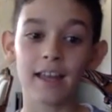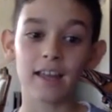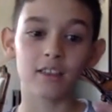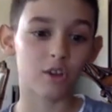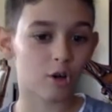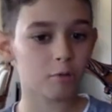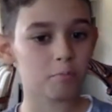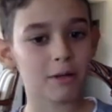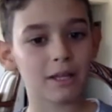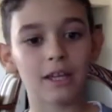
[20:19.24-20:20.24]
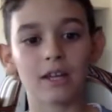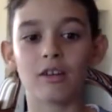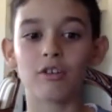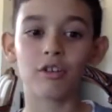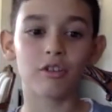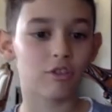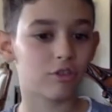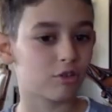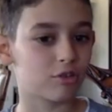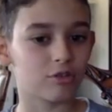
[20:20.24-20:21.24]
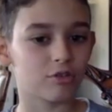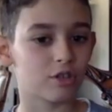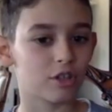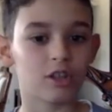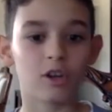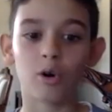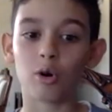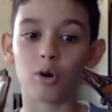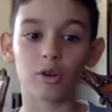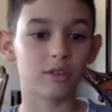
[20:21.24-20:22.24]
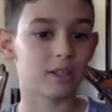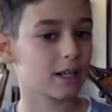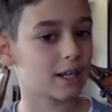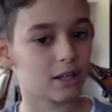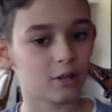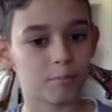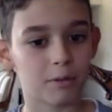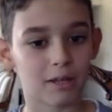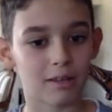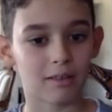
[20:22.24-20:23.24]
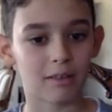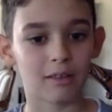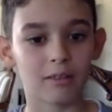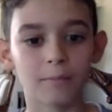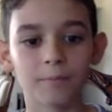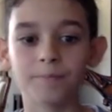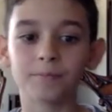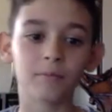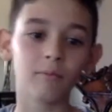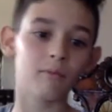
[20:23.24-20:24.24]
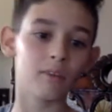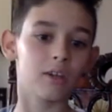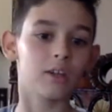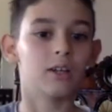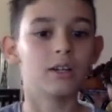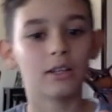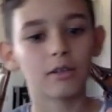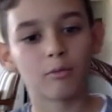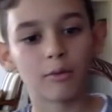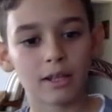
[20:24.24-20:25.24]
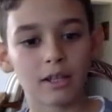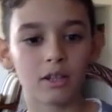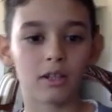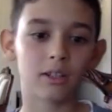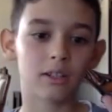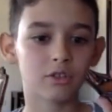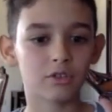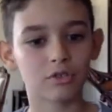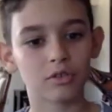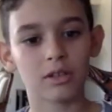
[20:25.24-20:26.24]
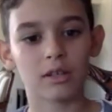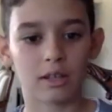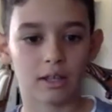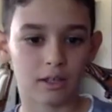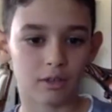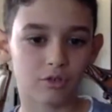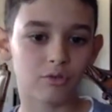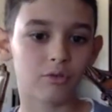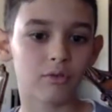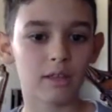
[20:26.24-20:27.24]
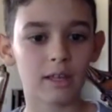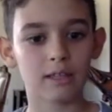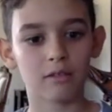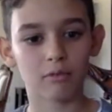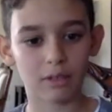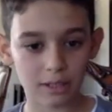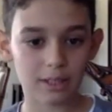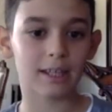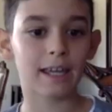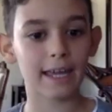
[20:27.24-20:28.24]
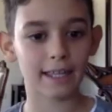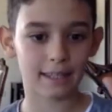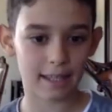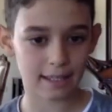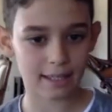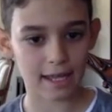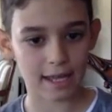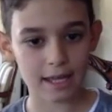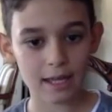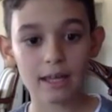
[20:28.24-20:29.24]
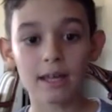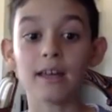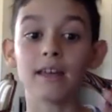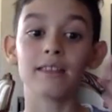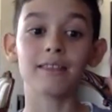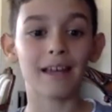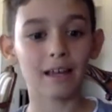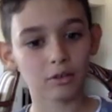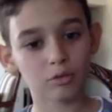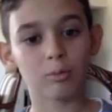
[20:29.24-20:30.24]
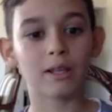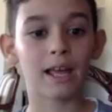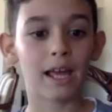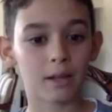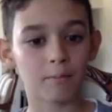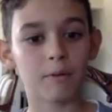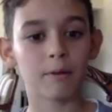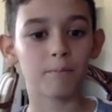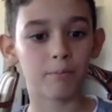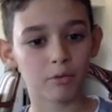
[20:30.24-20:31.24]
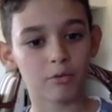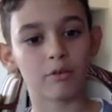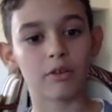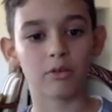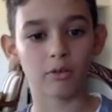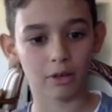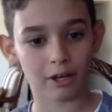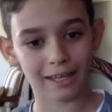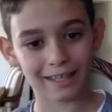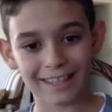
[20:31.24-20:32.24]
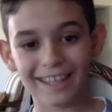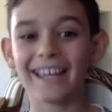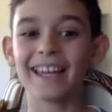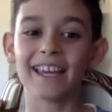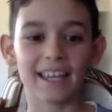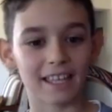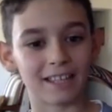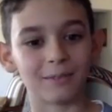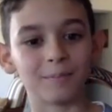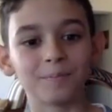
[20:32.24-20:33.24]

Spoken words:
The company, institution, or the regular person will dedicate a day that will help improve a society in.